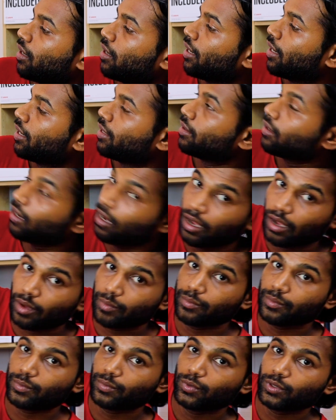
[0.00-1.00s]
and
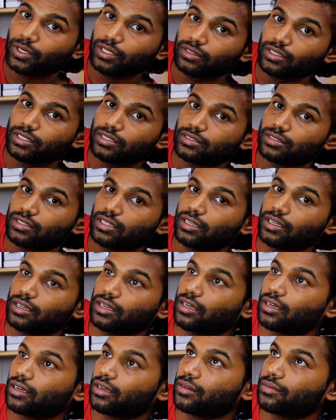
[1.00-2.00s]
I'm putting this
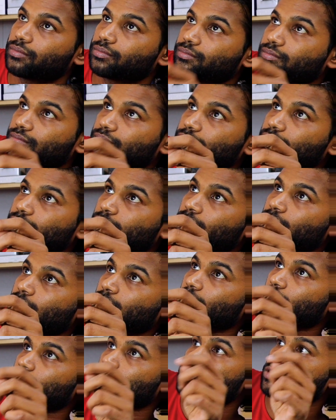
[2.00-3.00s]
thing
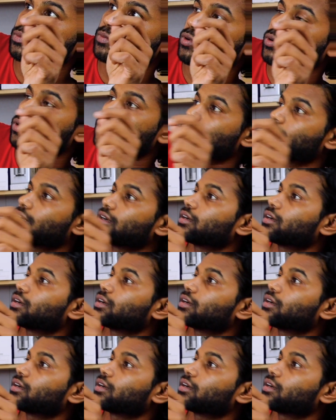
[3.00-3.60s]
smoke.